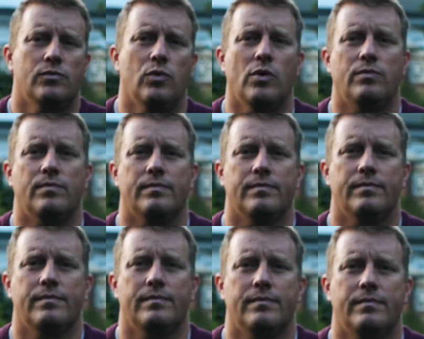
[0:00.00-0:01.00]
Well,
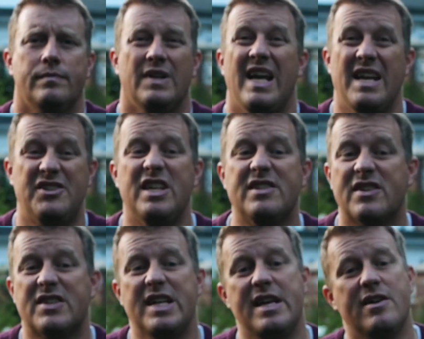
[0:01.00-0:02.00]
let
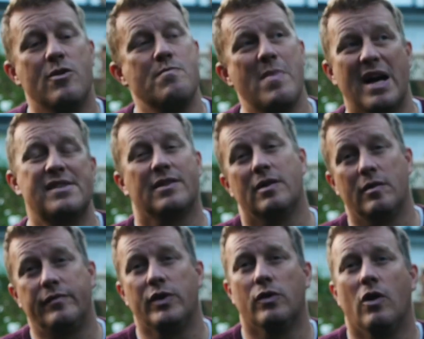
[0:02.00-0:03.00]
Jesus in no matter
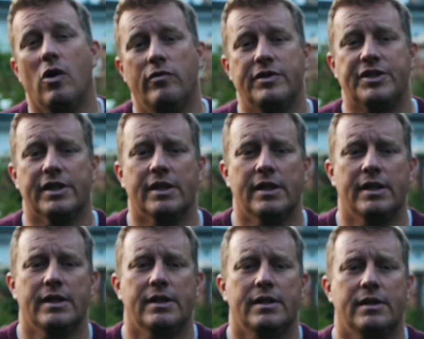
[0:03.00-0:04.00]
of your origin.
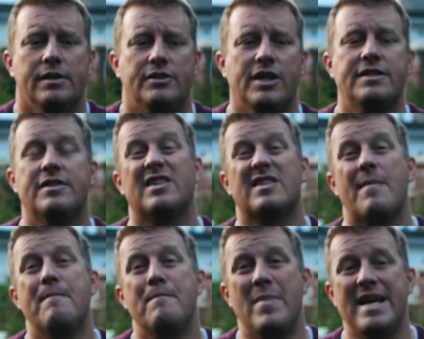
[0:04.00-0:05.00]
Jesus does
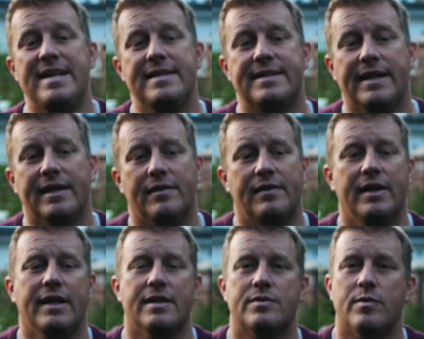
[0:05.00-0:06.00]
amazing
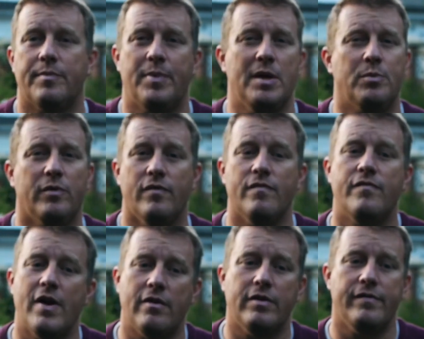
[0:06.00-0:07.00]
things with people from
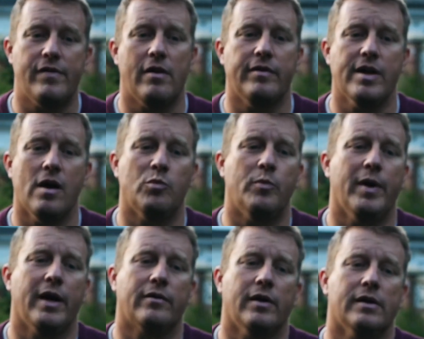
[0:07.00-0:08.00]
very, very humble
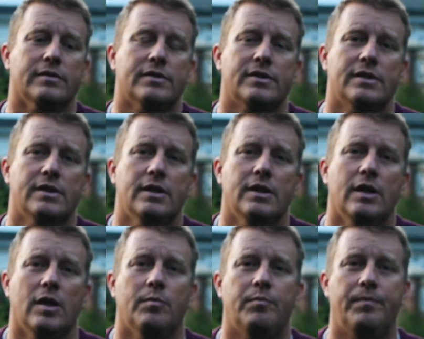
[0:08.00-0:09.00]
backgrounds.
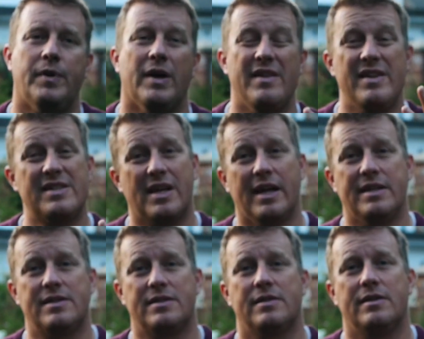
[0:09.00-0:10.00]
But in this
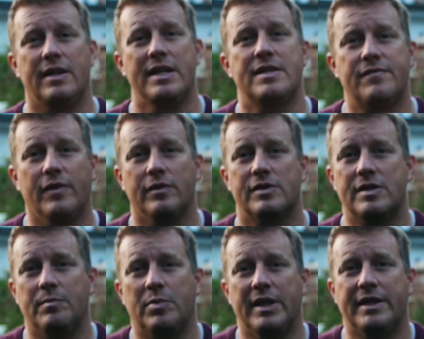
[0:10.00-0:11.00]
case, these folks
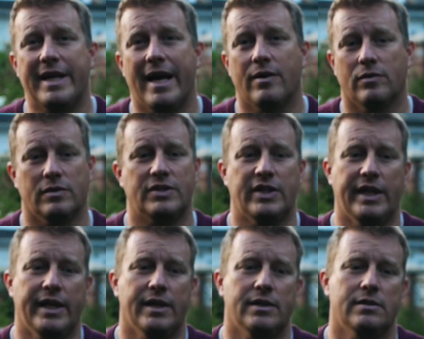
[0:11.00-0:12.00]
simply cannot see
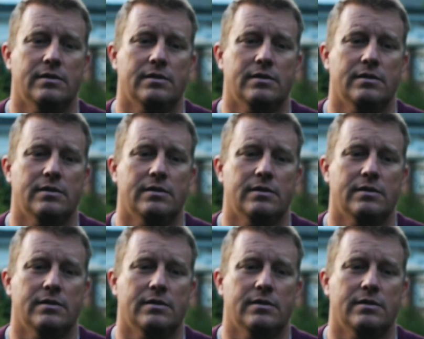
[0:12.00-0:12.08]
it.